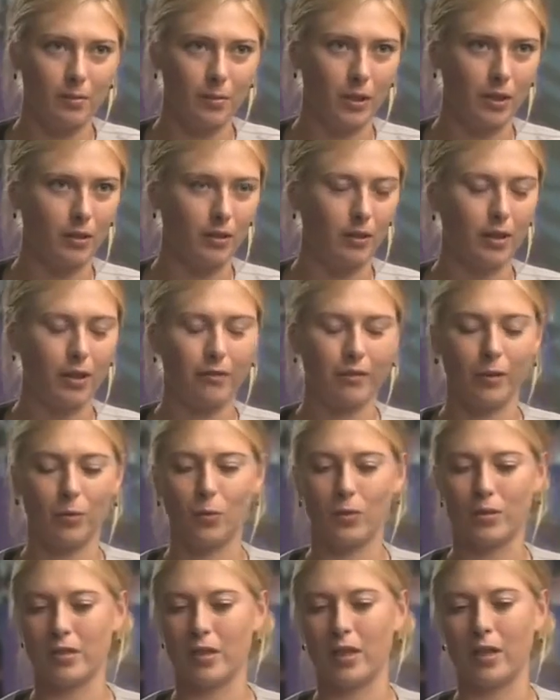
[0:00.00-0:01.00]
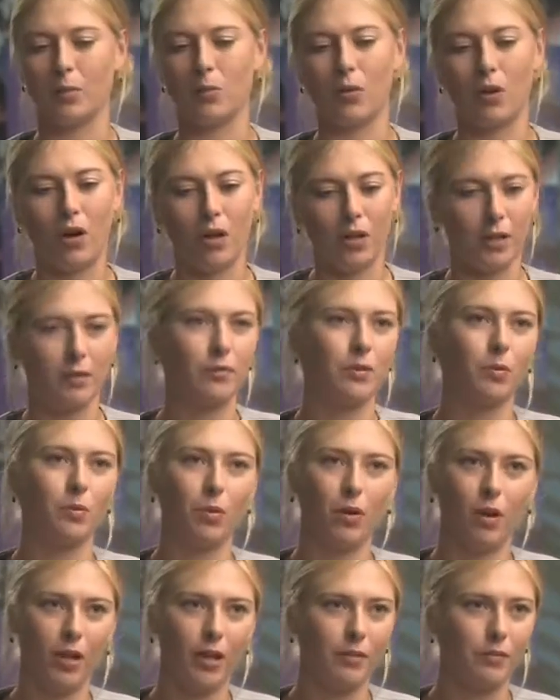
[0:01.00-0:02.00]
I mean, everyone's hitting ball after
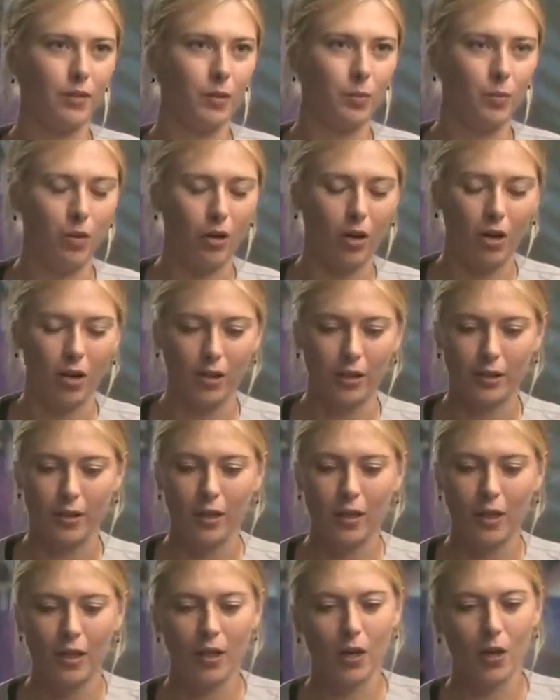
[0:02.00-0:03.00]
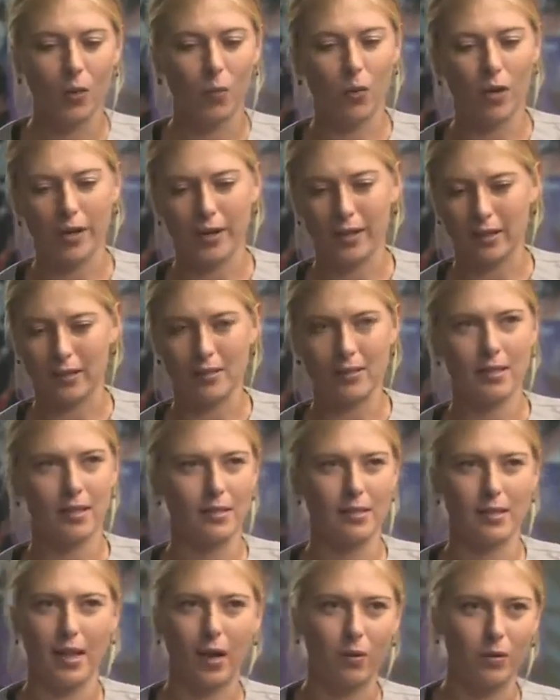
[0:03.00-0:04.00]
ball after ball and working
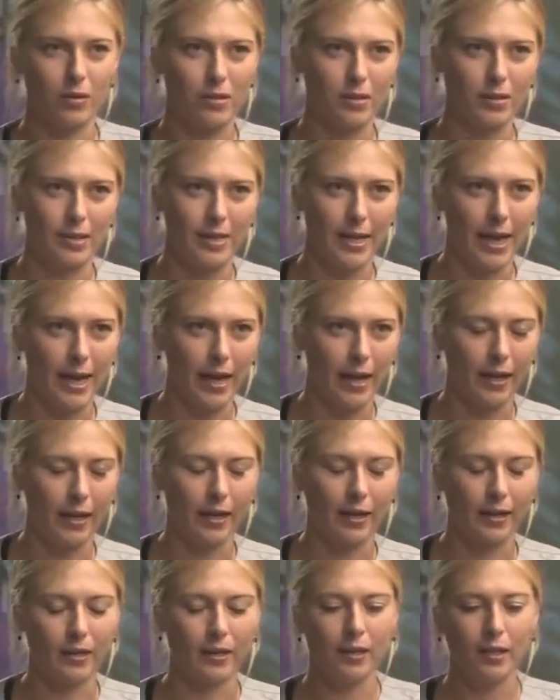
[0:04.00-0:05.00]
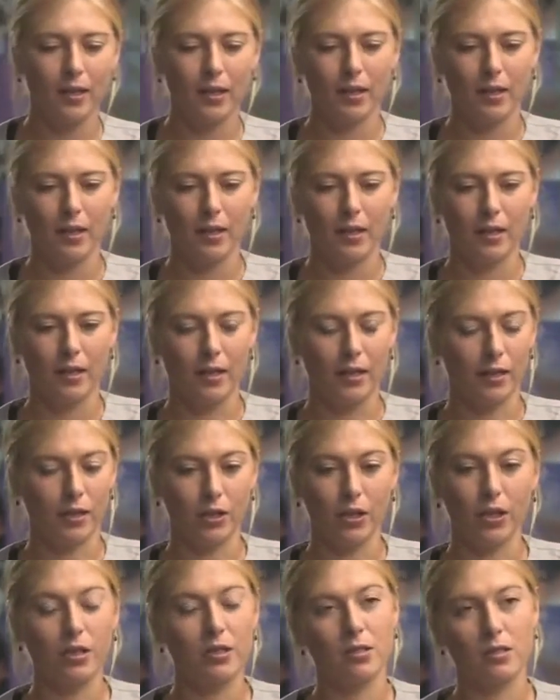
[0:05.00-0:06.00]
6 hours a day, and
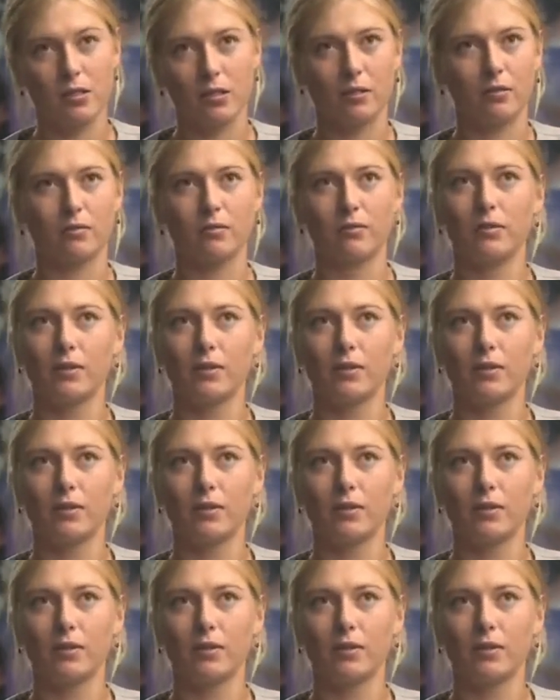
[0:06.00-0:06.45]
it looks